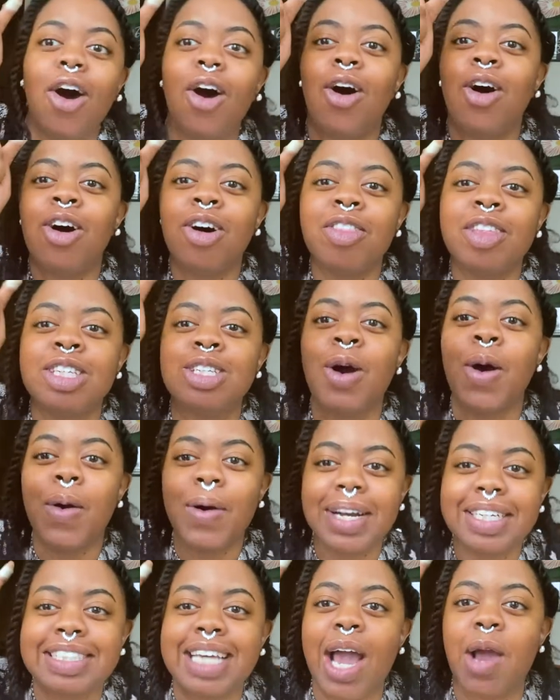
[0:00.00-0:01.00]
All the
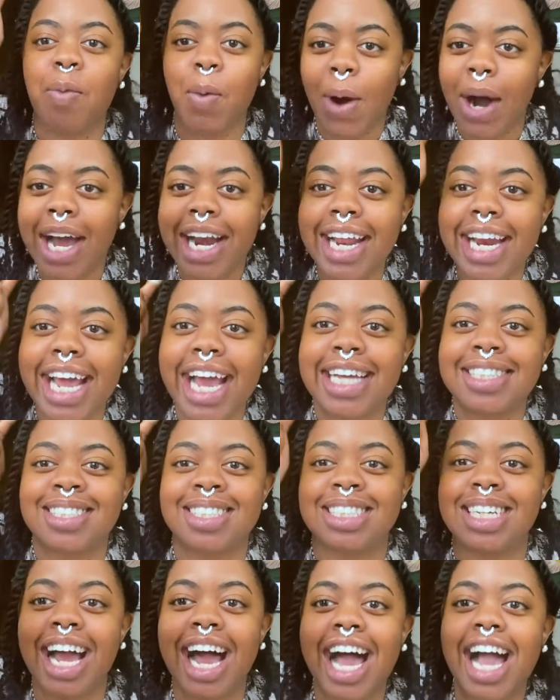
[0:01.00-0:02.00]
toys I wanted as a
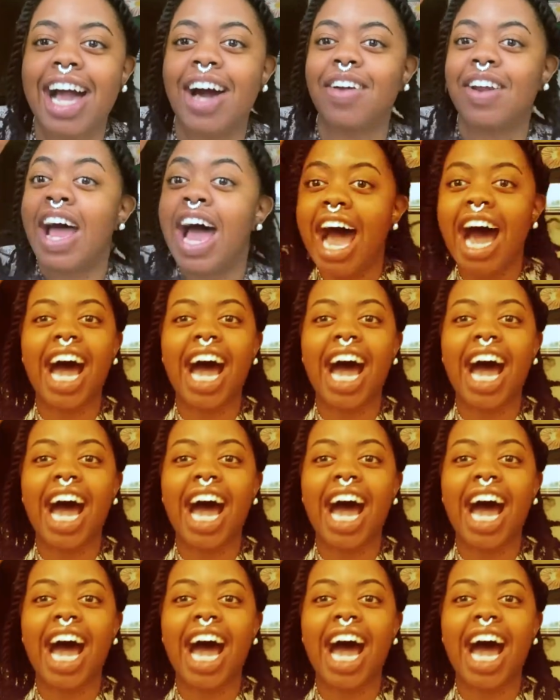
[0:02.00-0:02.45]
child.